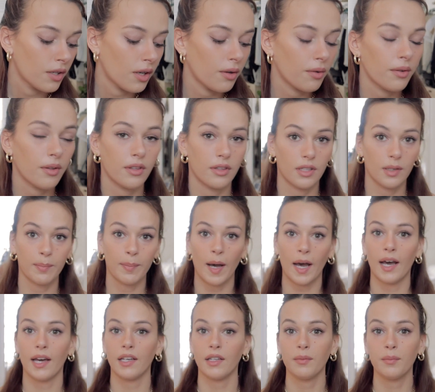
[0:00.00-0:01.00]
So the
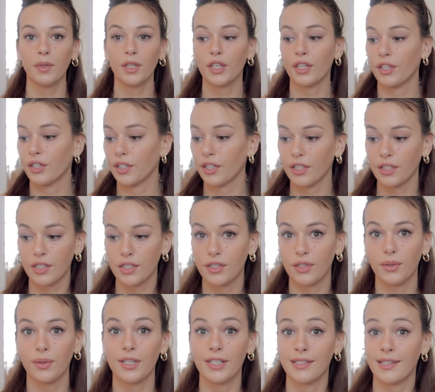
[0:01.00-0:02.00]
bottom, you're gonna
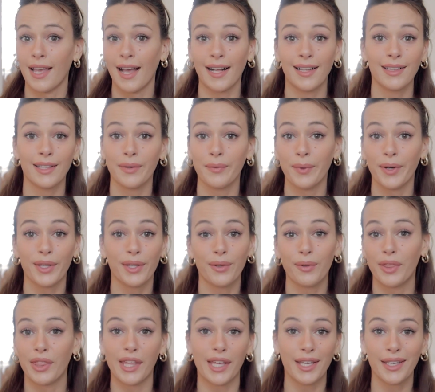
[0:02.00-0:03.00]
do exactly what
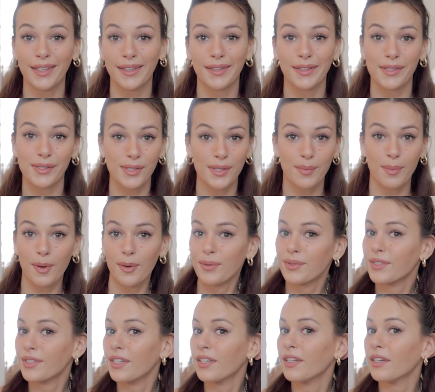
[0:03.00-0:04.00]
you think you're
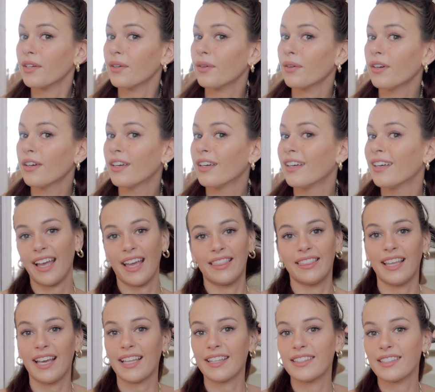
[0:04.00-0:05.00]
supposed to do.
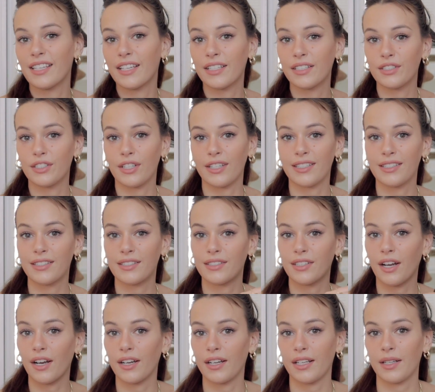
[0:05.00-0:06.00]
And that's just
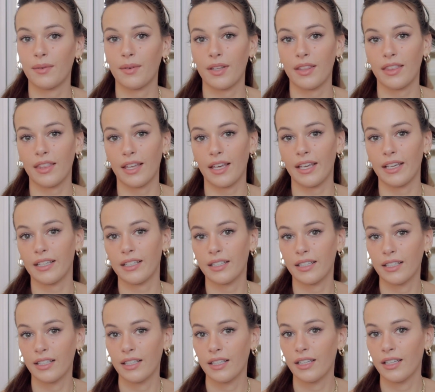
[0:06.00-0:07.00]
starting with like
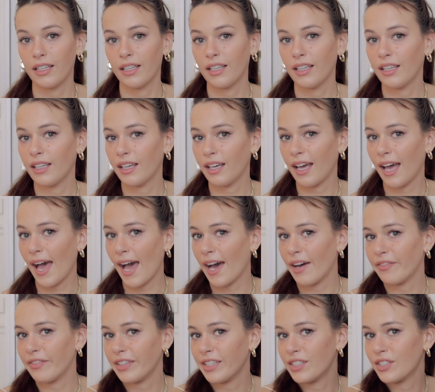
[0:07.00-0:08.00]
a
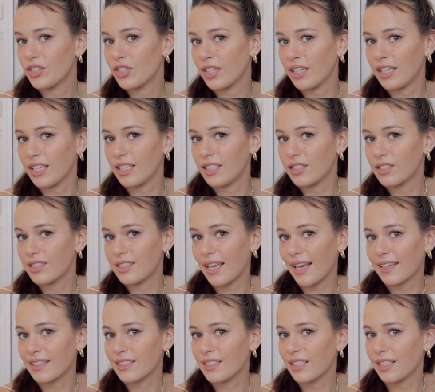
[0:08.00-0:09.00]
half inch, an inch
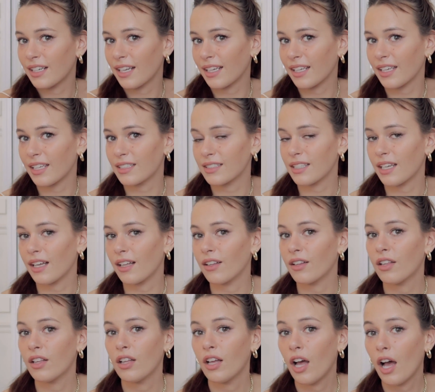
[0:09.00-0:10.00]
section, I can't
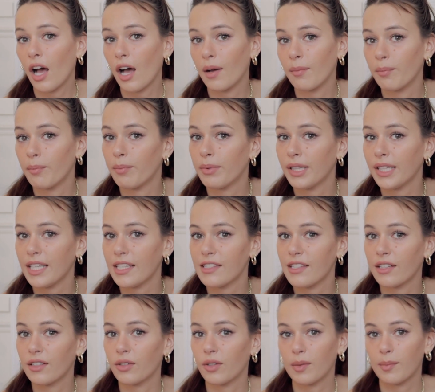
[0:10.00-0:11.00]
tell.
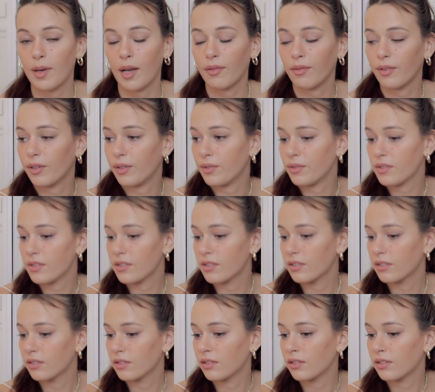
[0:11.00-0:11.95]
Please ignore my roots.